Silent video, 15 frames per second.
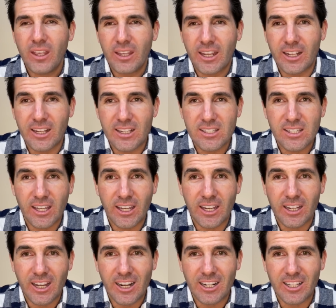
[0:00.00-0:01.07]
It is a
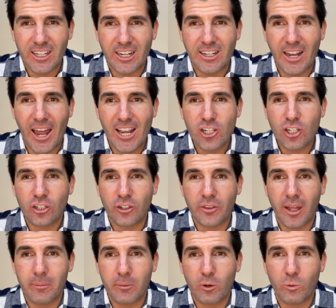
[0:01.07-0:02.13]
kind of like a national
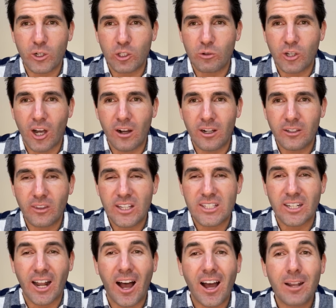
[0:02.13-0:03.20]
number where you call it. It's
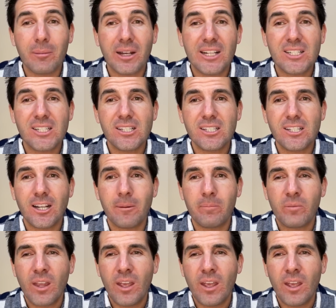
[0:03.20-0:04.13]
an automated system.